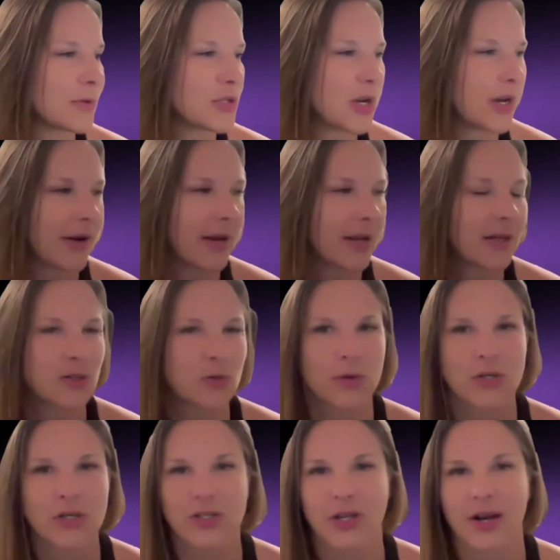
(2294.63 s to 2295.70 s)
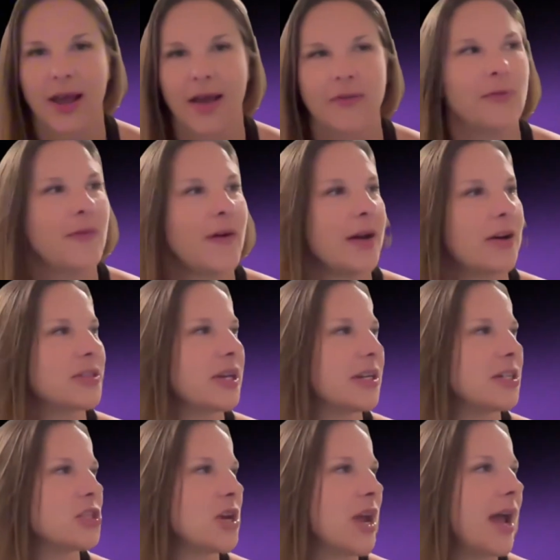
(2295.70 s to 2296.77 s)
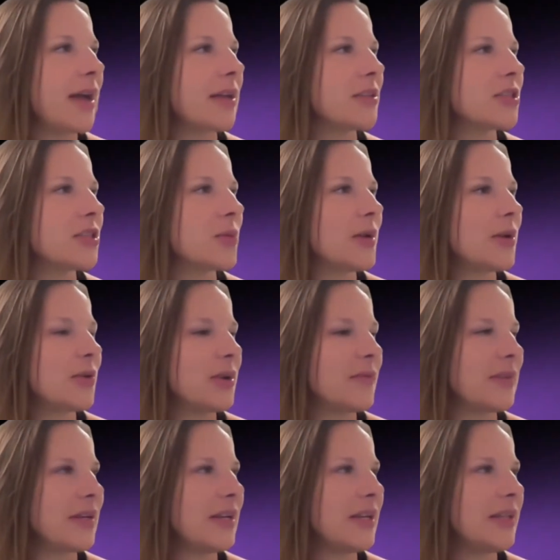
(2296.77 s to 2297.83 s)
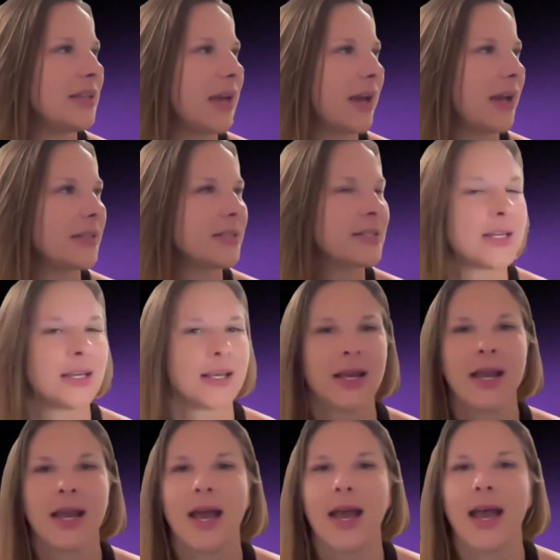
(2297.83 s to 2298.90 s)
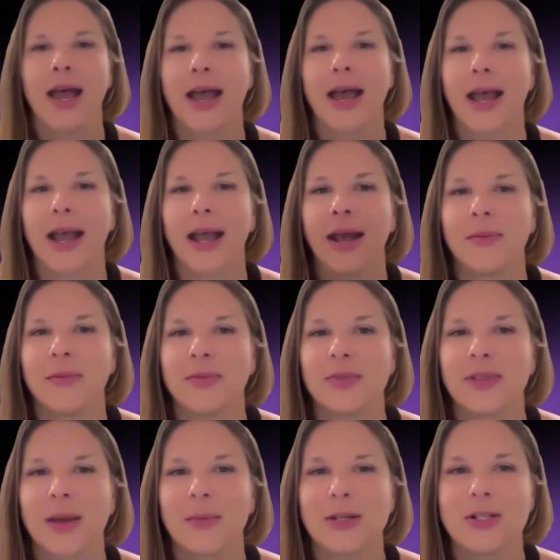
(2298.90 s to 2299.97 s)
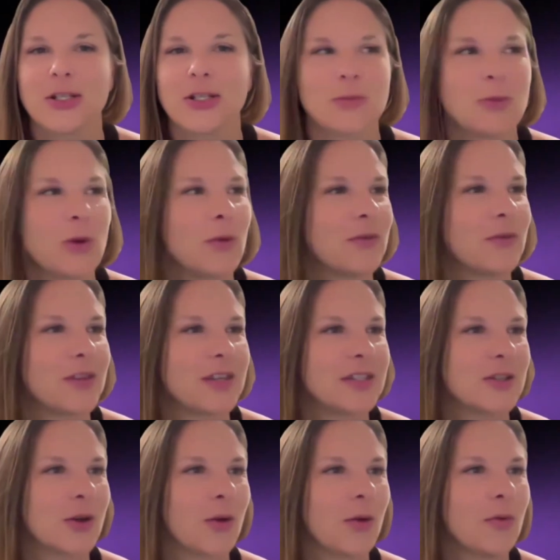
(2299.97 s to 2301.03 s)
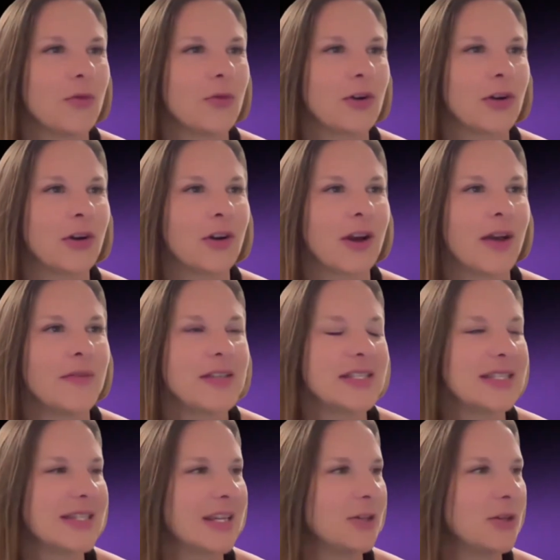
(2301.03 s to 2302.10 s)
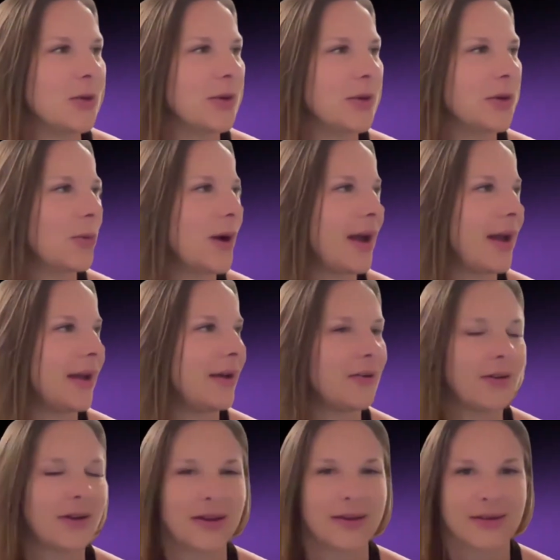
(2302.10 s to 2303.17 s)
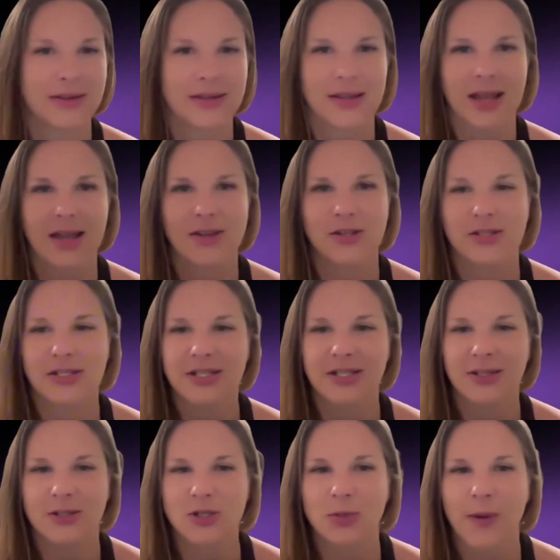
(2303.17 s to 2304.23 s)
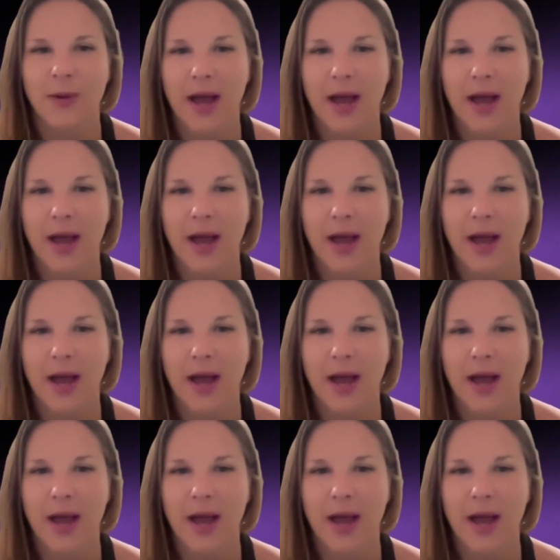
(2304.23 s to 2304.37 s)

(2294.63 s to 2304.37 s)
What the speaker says: stop sharing because we're just going to have a fireside chat. So we don't even need that. Let me just move this over. Haven't seen you in a while. You're still